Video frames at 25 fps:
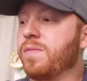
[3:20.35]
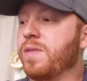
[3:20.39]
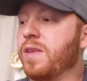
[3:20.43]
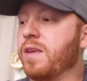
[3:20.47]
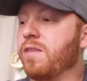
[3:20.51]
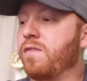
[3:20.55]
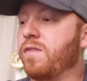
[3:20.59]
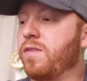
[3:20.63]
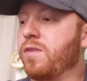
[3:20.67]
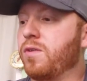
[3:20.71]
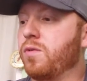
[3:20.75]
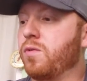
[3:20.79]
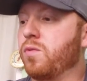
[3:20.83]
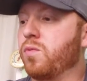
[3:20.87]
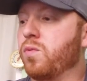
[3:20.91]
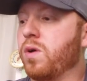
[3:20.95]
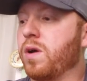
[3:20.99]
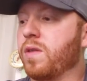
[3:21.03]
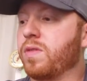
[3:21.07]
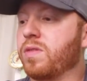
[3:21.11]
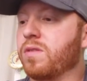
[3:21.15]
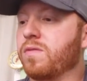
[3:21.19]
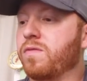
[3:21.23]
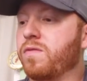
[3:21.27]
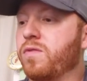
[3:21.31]
If you
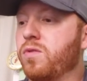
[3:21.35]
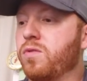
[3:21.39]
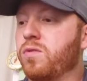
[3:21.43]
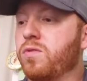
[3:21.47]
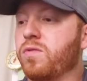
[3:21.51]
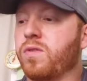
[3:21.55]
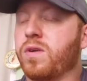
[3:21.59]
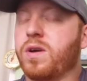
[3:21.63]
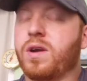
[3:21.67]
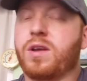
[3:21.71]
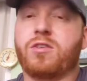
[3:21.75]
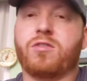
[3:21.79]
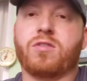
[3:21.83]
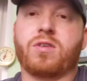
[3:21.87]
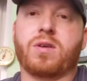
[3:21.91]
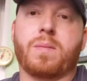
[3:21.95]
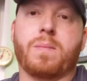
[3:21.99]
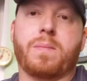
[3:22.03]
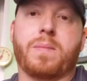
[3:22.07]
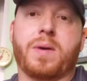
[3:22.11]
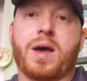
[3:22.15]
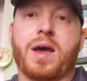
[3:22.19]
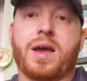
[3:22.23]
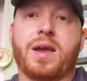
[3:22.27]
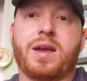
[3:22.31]
want the food grade, you
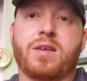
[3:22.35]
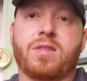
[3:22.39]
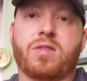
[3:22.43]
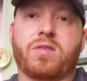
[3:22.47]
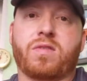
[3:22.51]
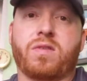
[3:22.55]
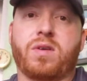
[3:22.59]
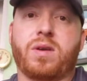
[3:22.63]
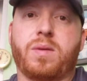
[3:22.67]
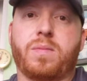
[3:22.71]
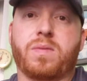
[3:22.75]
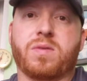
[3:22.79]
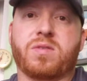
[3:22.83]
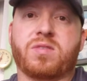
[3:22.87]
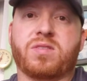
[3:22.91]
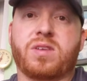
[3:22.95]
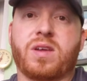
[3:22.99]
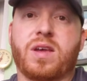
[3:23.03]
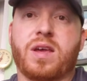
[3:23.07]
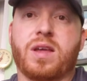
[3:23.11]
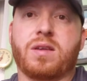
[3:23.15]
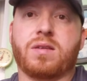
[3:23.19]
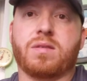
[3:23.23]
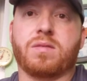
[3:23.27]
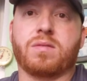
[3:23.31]
can buy it three
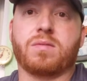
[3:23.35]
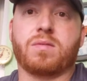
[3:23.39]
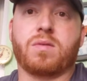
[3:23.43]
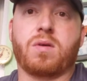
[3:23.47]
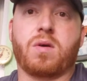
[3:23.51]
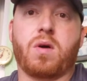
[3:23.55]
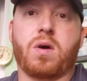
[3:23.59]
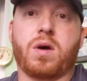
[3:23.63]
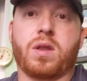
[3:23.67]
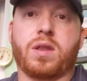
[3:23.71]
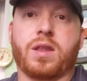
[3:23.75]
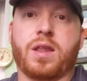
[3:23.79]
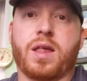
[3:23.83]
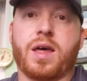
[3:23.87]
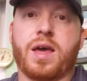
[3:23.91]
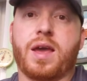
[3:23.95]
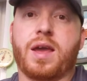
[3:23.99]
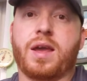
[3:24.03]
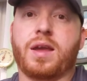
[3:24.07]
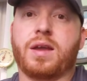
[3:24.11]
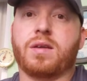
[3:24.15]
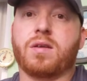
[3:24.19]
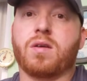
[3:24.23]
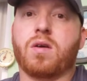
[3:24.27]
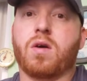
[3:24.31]
percent
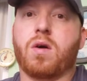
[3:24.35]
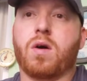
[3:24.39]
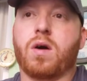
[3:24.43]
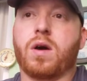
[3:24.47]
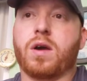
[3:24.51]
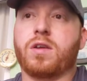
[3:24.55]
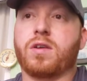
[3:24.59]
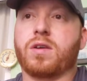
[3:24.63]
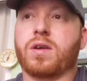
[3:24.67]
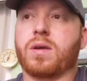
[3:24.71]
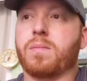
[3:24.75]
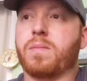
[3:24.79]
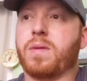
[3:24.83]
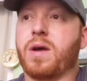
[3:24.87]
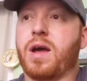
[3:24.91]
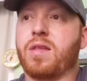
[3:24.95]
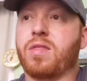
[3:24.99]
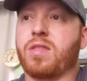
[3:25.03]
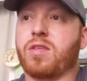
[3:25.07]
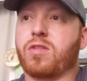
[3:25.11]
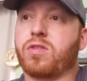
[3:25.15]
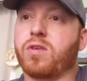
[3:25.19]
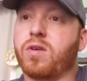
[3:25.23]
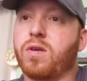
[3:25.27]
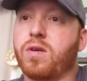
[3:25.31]
online, or you can buy
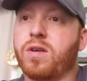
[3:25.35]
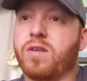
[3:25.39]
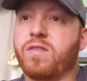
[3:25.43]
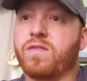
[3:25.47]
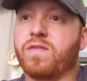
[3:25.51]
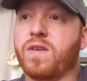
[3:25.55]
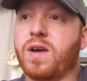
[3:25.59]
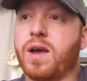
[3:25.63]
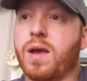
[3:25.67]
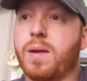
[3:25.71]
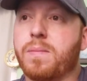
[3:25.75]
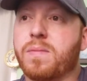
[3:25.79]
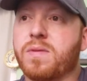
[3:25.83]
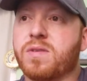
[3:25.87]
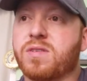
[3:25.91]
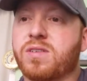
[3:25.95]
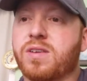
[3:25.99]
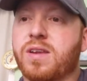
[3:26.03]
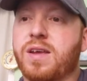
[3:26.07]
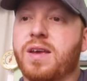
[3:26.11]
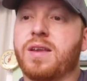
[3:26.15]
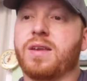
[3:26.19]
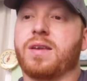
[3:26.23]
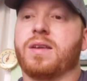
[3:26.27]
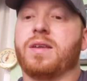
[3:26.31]
the thirty five
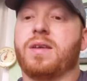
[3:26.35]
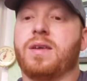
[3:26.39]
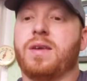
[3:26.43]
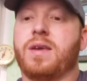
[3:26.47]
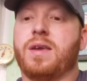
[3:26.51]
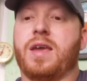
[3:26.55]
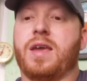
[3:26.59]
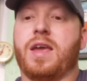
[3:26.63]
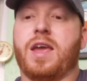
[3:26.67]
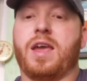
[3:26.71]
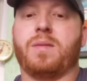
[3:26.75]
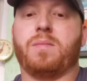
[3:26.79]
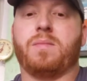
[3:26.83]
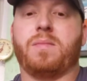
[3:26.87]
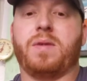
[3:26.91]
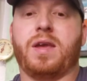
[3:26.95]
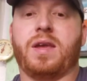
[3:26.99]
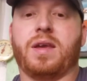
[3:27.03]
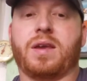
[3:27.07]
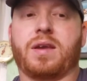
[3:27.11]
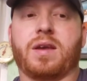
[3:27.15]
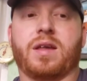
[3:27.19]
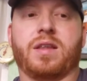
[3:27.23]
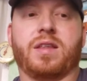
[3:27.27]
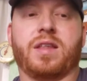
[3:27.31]
percent and
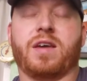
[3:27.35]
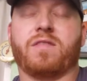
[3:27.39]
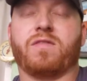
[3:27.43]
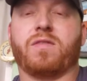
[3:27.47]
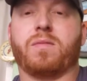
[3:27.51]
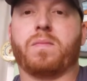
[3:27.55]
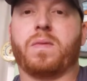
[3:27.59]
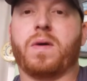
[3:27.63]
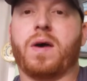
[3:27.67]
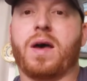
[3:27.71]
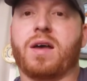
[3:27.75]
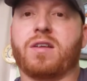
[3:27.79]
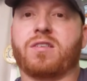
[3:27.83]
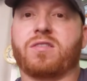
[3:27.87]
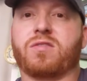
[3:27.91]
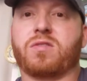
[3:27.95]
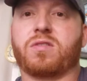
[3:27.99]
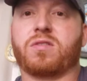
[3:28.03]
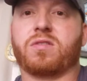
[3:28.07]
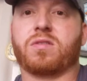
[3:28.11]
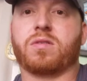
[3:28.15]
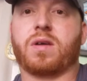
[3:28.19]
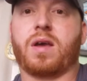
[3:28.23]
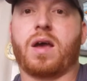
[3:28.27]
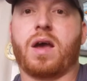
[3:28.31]
make 11 parts
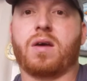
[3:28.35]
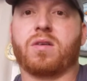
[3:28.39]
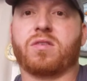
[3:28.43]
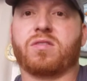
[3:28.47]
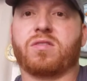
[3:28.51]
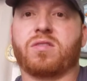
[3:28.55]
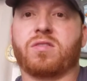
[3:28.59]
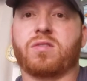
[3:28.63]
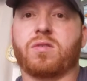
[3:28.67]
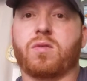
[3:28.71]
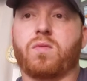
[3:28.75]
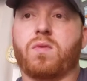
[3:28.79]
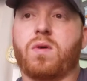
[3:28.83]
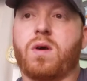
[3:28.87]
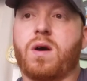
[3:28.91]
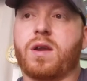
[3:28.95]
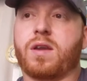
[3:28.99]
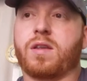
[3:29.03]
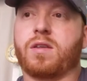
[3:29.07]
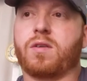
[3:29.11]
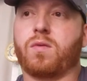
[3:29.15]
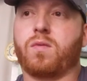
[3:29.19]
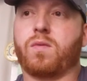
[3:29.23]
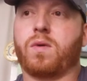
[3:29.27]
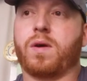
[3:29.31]
ounces of
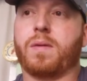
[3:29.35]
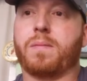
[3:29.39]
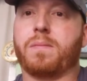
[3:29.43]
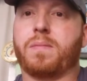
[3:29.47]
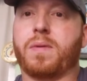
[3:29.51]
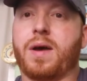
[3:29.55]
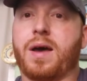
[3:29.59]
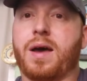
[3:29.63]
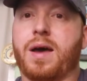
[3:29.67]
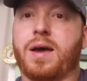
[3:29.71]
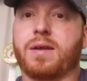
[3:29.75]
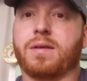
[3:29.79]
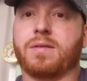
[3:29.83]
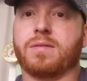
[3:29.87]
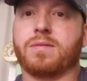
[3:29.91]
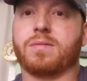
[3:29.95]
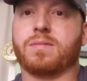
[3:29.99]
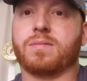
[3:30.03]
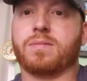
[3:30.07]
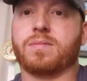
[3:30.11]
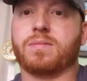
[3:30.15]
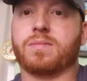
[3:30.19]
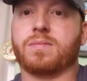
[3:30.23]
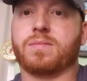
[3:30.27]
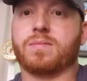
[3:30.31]
water, the one part
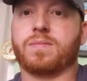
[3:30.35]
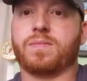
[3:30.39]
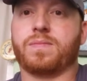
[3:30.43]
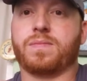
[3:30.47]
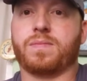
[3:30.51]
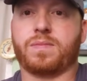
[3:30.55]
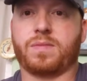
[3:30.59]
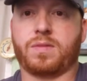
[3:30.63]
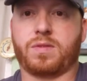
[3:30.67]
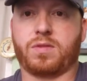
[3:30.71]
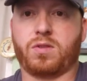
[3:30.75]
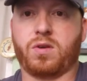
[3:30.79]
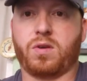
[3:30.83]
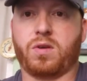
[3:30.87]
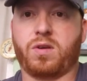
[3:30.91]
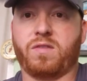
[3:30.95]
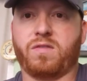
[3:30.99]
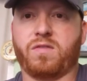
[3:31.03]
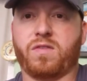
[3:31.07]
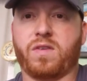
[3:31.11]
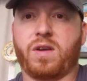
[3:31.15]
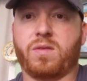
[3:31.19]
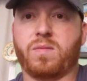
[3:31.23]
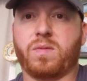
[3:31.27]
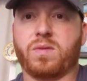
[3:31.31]

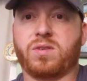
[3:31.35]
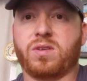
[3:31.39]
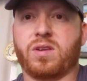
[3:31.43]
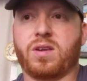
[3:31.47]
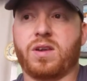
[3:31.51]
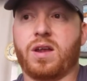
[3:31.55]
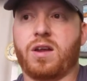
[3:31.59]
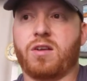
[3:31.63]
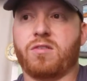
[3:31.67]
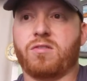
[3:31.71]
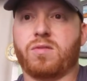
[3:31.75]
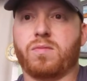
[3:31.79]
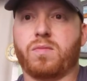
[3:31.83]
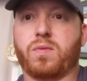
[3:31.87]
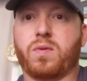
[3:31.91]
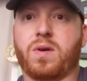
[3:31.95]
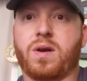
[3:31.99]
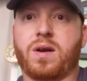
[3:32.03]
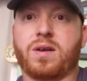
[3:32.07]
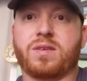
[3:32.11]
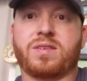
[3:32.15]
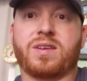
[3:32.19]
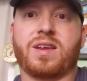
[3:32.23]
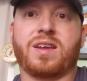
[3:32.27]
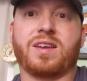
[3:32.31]
35% hydrogen
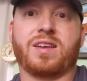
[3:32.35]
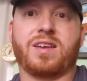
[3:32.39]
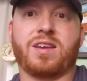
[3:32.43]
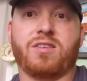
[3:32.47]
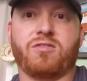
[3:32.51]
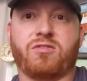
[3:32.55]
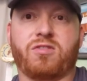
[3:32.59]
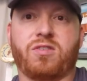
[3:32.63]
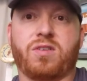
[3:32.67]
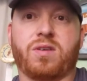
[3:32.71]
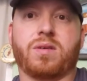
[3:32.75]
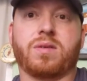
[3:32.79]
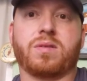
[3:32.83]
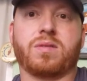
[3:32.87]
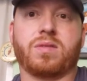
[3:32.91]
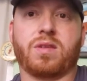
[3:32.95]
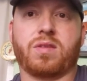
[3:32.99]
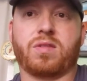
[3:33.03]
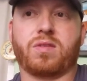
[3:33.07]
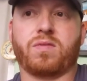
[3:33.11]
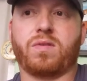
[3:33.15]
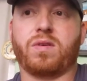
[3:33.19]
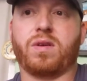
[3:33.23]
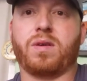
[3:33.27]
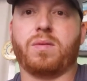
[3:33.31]
peroxide gives you
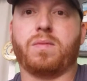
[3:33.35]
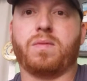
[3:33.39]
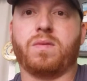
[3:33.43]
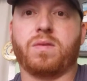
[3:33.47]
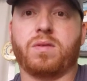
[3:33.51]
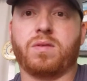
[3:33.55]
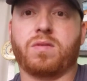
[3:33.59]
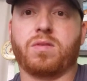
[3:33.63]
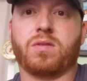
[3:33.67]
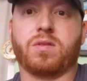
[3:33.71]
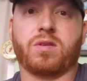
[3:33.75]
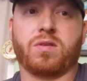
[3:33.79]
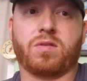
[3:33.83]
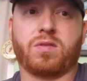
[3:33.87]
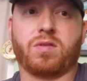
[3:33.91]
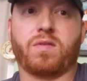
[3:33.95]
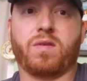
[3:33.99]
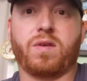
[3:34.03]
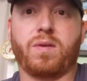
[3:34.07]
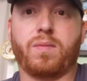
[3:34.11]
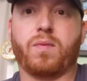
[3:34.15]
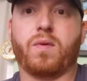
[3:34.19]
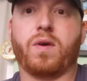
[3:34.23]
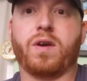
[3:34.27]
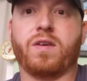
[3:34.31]
the 3 the
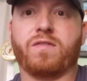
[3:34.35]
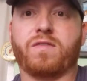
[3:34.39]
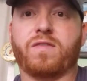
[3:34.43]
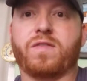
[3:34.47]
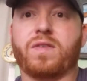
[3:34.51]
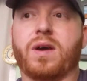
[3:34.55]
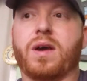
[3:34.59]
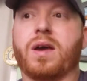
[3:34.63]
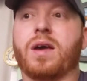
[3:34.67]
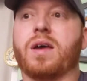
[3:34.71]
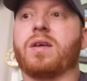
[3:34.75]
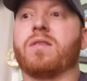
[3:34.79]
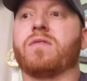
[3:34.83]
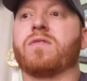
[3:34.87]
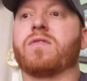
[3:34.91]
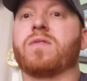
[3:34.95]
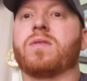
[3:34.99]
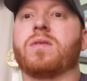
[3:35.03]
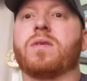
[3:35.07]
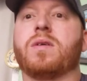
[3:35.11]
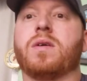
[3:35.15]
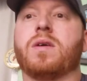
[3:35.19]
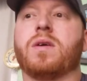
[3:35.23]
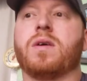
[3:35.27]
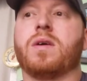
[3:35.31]
3.5
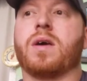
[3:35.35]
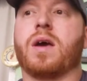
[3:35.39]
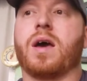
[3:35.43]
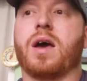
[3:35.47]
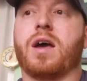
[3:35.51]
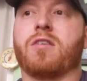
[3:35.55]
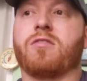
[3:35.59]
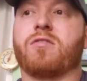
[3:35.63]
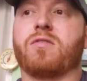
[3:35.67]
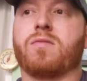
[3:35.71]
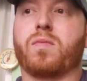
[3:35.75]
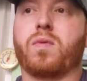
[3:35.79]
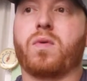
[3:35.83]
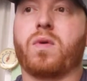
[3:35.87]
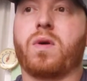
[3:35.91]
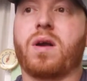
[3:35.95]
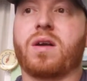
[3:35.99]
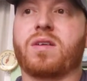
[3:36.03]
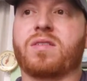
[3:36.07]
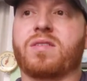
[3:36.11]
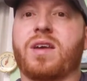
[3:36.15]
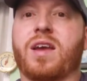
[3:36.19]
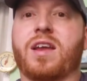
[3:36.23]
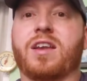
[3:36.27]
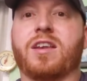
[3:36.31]
hydrogen
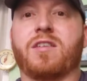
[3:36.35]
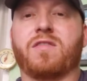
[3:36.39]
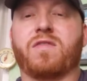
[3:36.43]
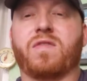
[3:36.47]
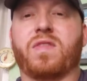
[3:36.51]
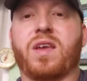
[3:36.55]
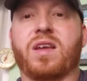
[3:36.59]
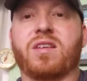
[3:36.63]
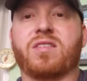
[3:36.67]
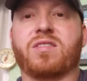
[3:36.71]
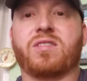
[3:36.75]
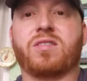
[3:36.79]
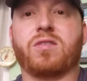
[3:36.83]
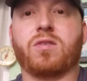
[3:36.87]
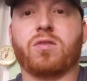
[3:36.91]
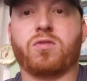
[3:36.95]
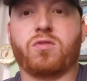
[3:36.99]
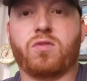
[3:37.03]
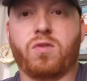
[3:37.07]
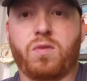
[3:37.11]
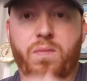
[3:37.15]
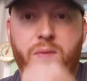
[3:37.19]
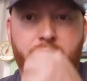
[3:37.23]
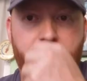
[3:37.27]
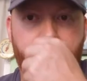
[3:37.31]
peroxide. And if that's still
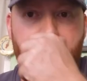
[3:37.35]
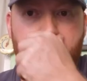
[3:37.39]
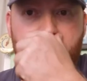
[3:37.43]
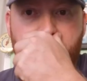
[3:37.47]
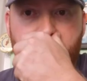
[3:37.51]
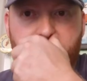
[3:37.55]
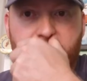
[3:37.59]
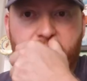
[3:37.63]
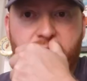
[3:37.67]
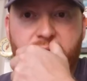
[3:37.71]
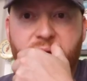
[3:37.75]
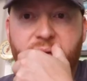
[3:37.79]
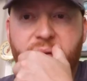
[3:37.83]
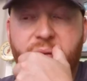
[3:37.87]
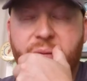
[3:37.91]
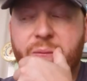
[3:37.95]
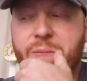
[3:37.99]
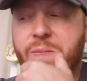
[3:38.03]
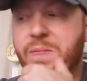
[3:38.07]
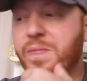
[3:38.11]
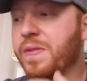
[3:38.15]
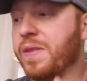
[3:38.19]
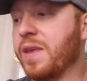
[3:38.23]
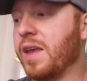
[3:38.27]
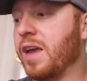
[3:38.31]
too powerful
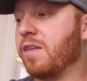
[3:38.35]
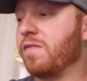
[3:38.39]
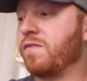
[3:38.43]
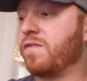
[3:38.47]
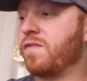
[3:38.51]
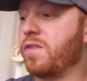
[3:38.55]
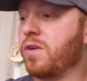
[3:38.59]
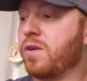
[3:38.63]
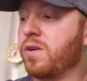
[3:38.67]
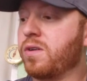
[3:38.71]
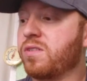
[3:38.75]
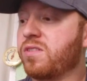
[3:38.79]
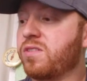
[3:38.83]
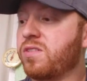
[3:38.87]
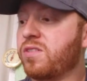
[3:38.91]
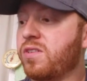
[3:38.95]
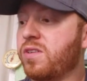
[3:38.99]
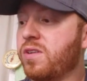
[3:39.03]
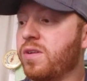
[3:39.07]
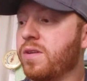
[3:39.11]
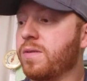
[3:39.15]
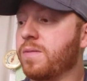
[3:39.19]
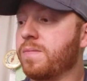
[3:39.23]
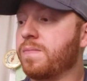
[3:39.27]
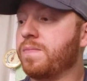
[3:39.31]
at
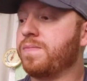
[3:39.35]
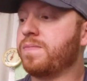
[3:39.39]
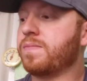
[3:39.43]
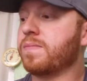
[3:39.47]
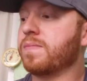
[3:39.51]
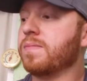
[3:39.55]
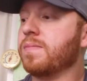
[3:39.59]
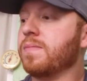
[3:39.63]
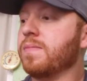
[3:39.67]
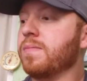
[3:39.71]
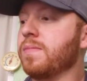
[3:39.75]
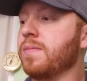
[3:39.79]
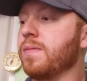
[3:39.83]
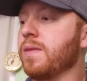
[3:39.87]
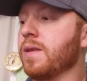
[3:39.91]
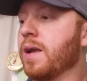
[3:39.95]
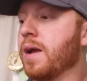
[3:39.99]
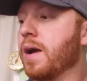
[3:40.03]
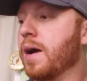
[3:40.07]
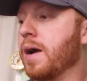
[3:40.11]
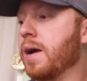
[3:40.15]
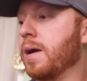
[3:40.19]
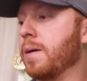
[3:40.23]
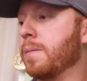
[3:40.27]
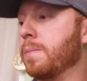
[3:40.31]
first,
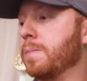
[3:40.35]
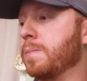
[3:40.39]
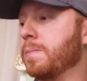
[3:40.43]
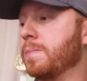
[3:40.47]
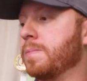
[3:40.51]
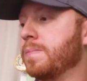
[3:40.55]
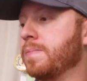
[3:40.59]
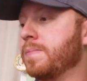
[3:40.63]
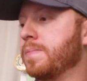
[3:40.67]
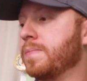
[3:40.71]
um,